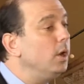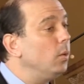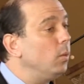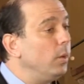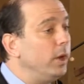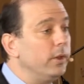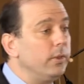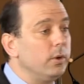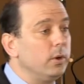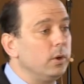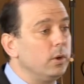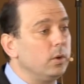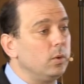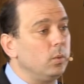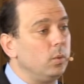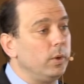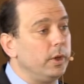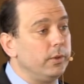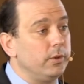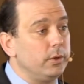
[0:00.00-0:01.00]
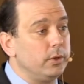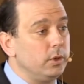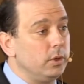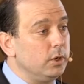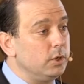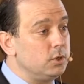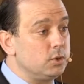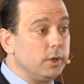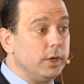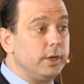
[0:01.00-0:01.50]
whether, whether
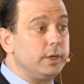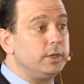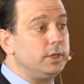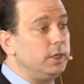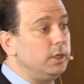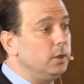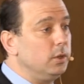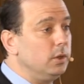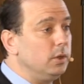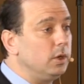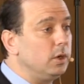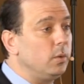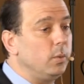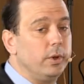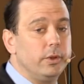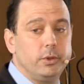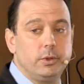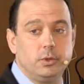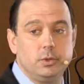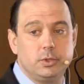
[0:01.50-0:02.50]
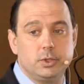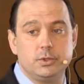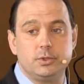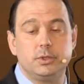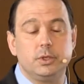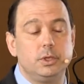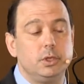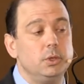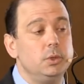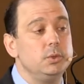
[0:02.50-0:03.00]
you're a drug dealer or whether you're
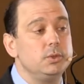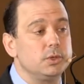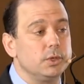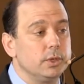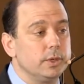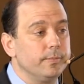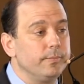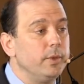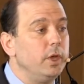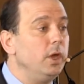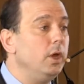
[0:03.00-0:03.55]
just a user,